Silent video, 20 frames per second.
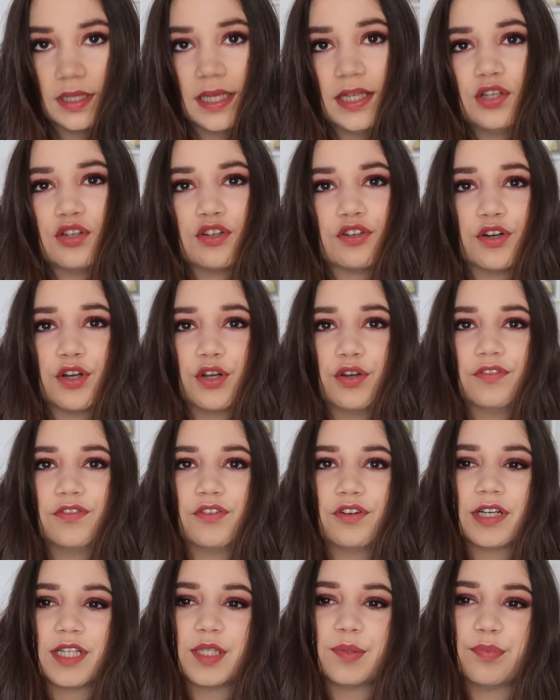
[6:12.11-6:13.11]
intro
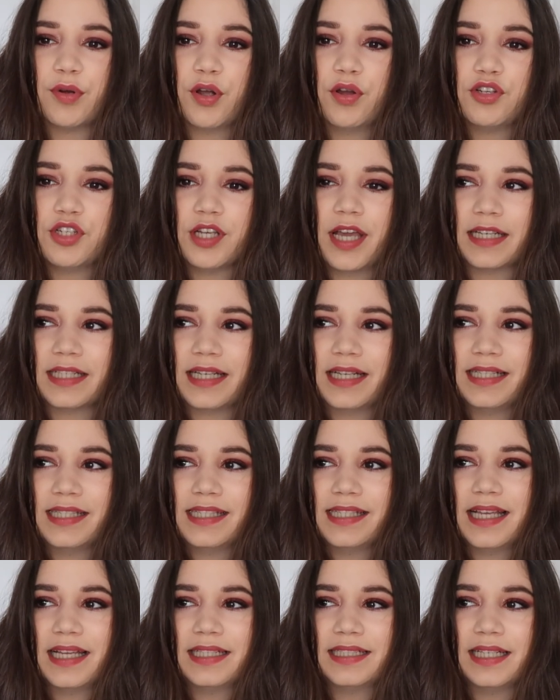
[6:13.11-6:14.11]
for this project I
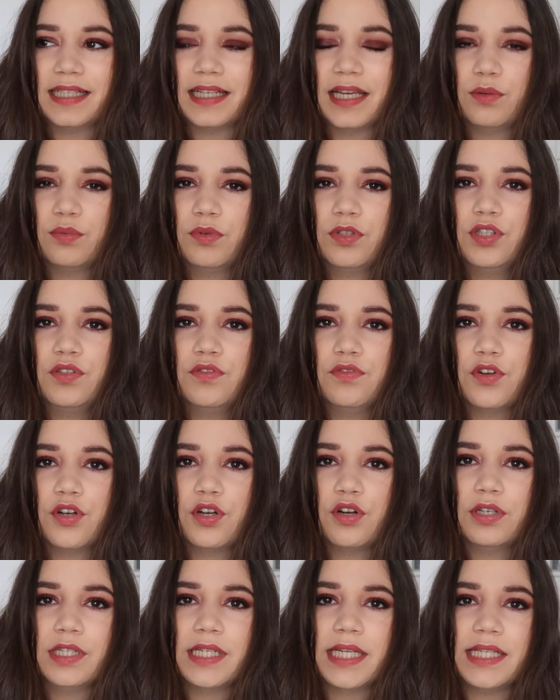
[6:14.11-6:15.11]
said that I want to work
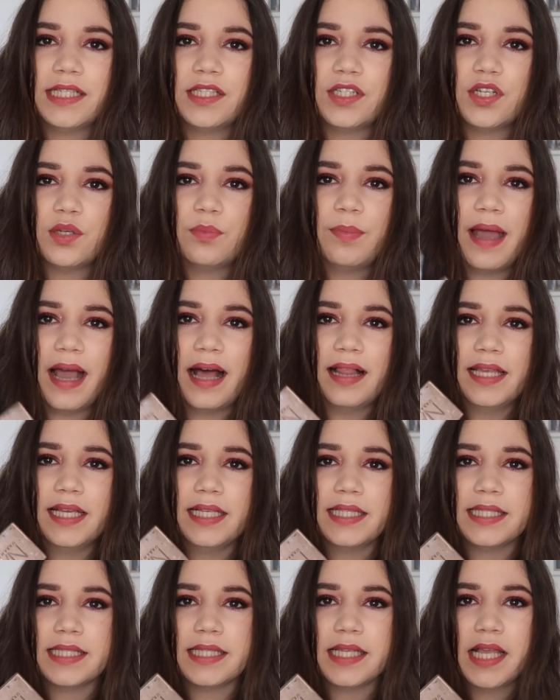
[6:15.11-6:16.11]
on these two
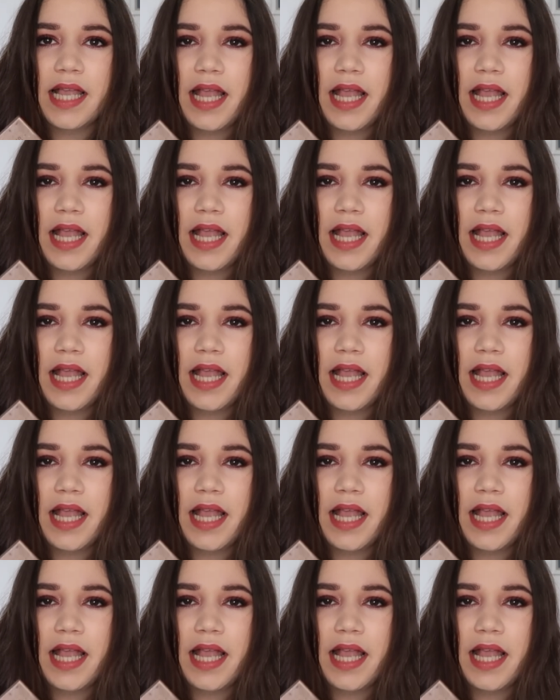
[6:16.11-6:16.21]
palettes,